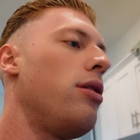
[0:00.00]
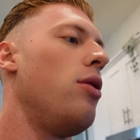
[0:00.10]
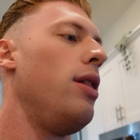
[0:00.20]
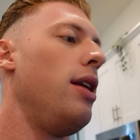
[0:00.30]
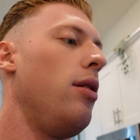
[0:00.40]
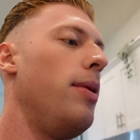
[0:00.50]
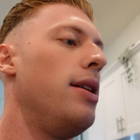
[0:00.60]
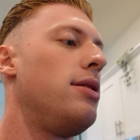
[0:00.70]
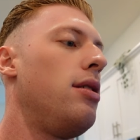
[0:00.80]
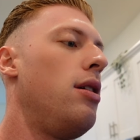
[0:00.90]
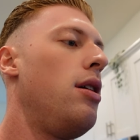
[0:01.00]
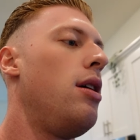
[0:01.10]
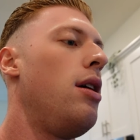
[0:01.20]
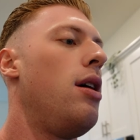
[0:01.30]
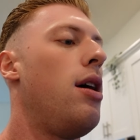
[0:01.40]
throw a little bit
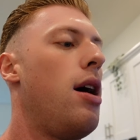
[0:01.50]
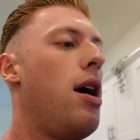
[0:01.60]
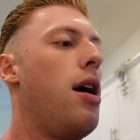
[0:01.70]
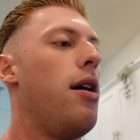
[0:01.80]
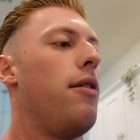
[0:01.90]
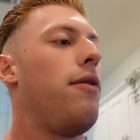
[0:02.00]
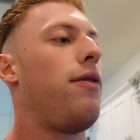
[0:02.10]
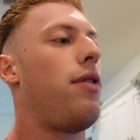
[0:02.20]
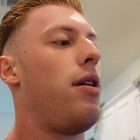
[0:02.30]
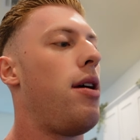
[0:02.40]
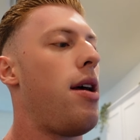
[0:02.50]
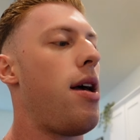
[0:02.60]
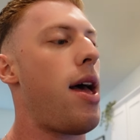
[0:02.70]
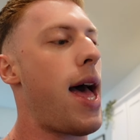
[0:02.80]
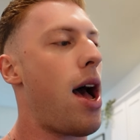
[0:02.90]
of
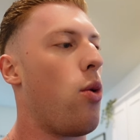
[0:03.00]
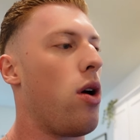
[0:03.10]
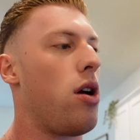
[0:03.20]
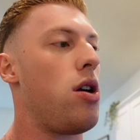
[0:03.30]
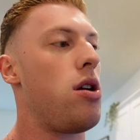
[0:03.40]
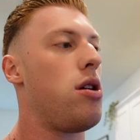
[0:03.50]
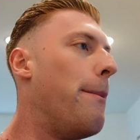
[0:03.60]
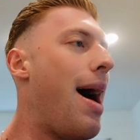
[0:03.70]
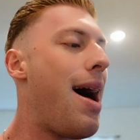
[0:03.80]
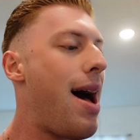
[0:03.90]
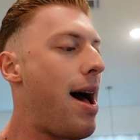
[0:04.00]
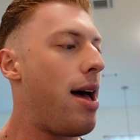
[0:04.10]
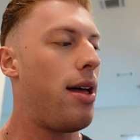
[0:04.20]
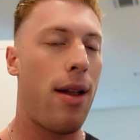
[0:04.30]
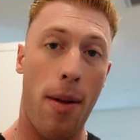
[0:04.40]
our Baja
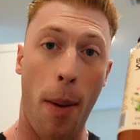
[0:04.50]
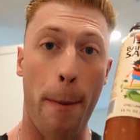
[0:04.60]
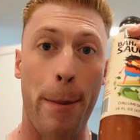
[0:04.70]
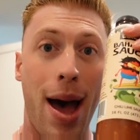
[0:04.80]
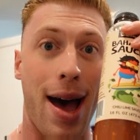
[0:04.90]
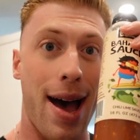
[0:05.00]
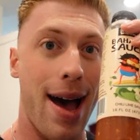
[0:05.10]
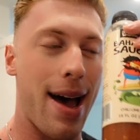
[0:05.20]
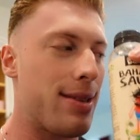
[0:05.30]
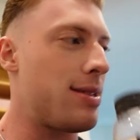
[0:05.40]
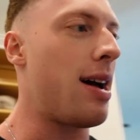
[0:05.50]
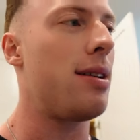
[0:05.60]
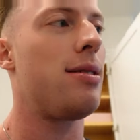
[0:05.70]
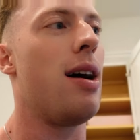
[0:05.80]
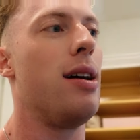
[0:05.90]
Baja
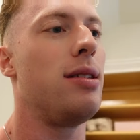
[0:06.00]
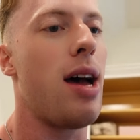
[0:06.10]
sauce on